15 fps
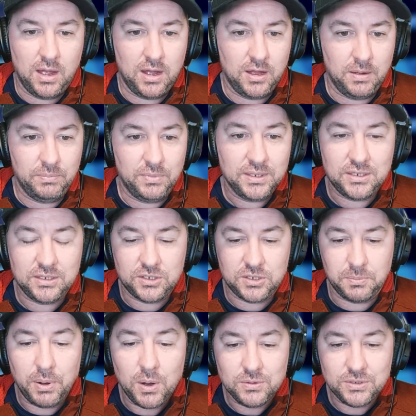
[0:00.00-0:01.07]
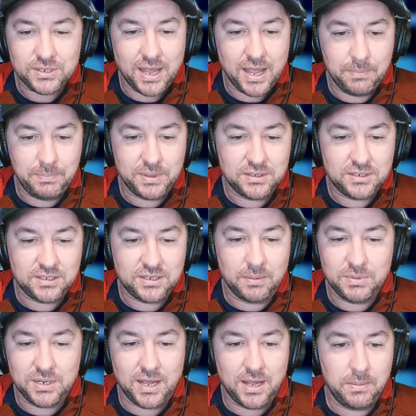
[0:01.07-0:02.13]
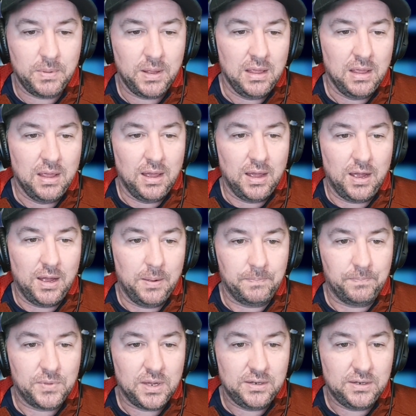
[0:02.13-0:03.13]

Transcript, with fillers: Um, this is supposed to happen sometime um,